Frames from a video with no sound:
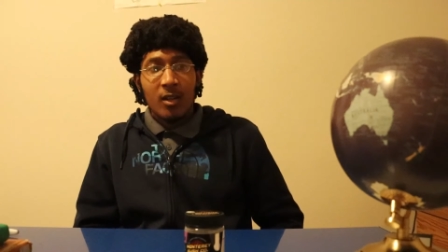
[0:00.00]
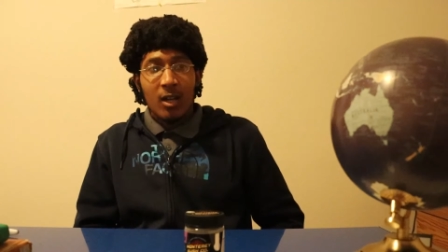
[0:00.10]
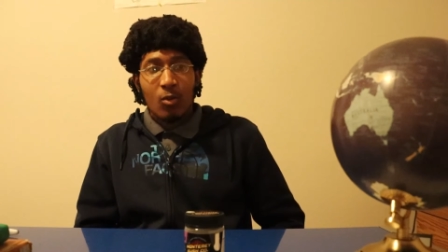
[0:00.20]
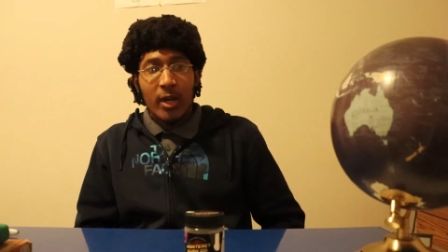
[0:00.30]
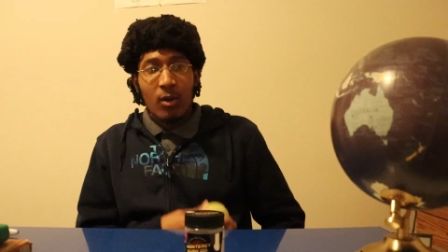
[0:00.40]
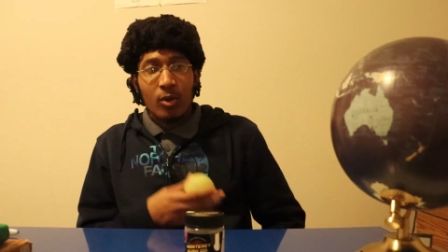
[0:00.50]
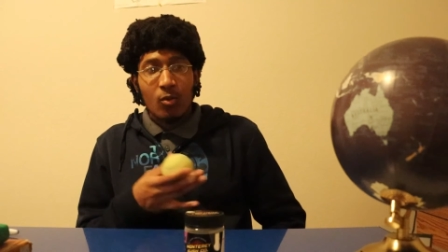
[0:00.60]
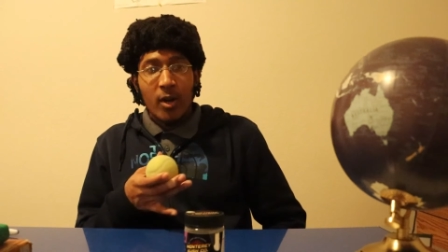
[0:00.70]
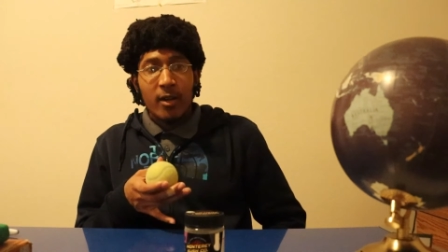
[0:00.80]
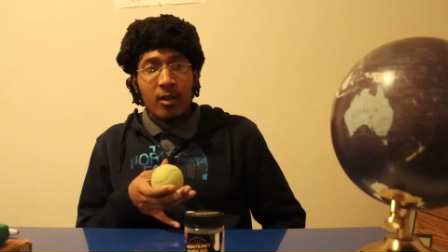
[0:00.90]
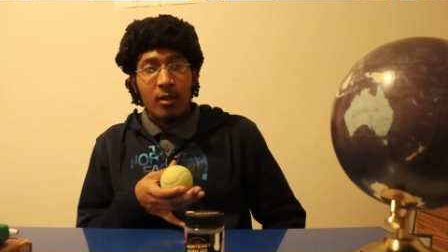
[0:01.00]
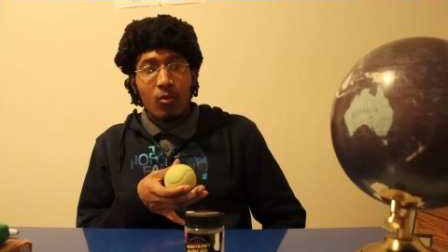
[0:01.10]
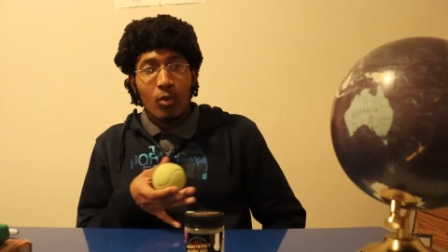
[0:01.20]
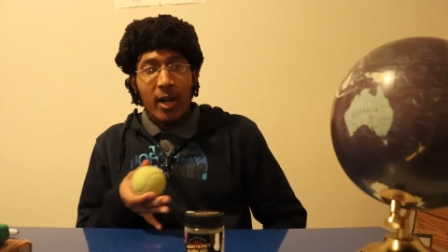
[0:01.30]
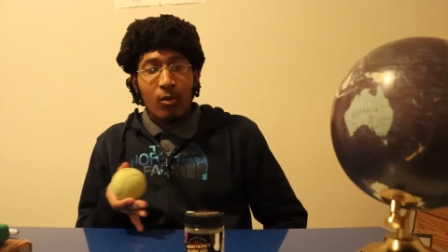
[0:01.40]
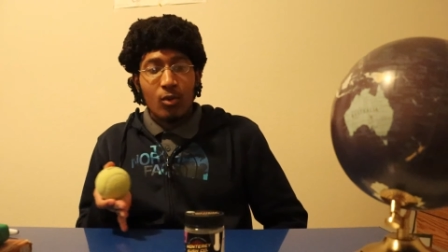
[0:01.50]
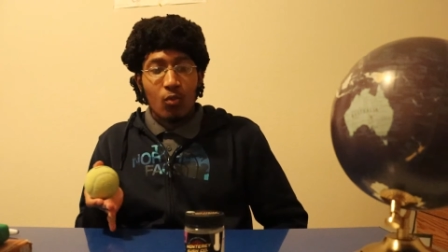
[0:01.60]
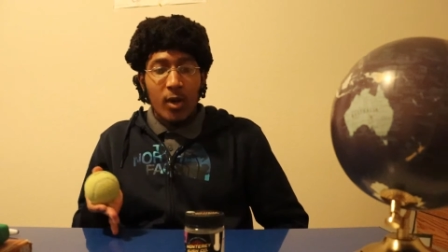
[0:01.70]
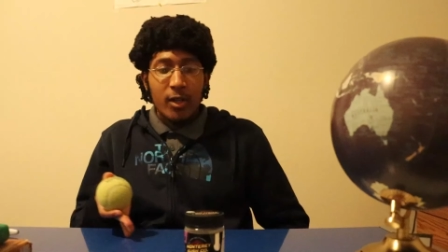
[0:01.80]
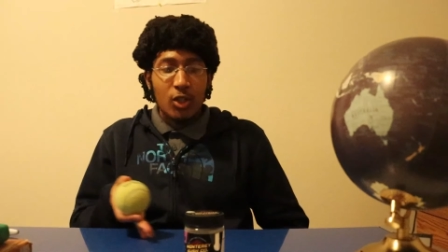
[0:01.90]
Like when I would run when I
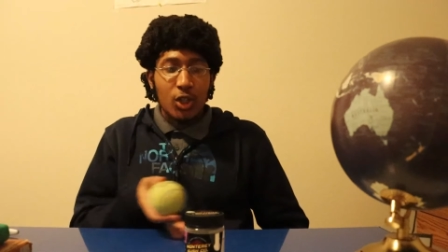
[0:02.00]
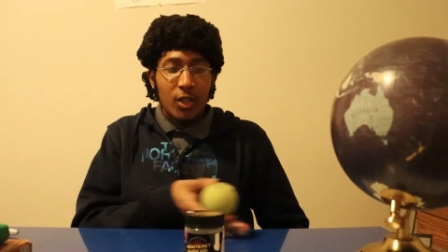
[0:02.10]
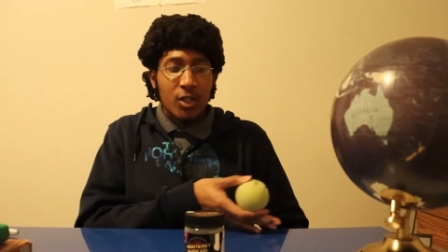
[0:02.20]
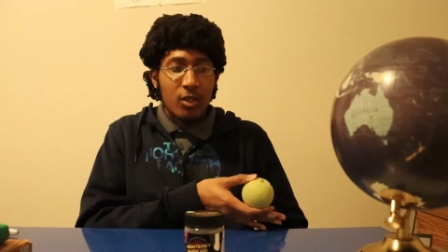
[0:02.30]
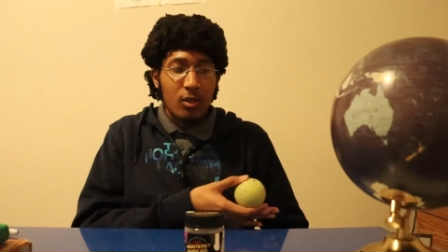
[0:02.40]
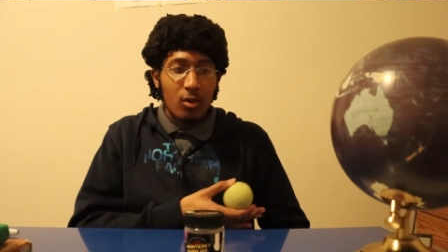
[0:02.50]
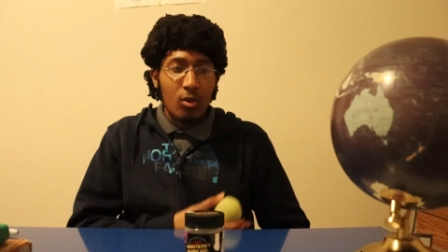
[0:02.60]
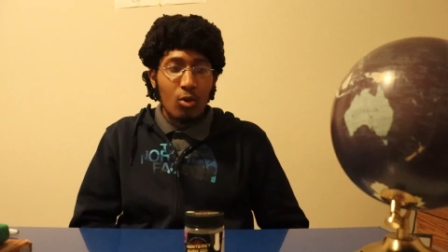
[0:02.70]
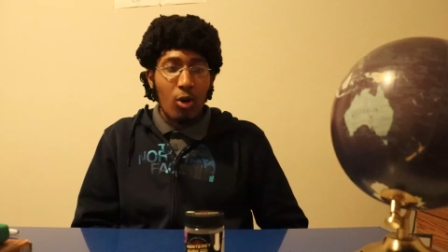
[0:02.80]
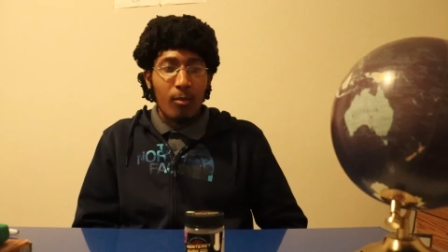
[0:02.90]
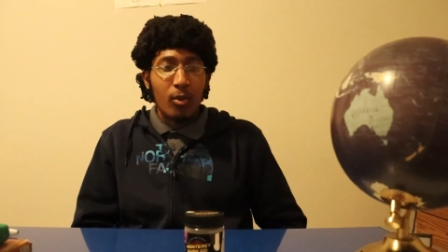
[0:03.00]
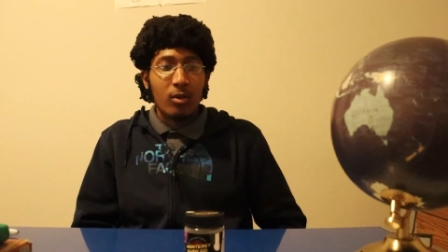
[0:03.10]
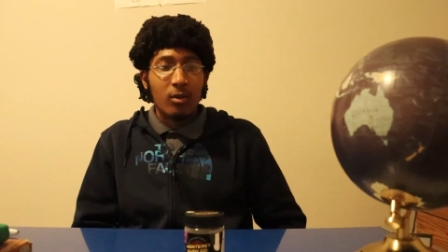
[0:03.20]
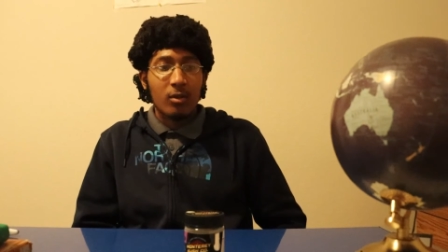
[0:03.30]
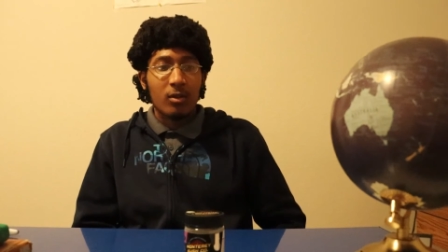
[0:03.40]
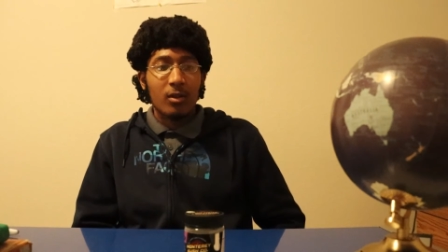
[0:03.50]
would run just normal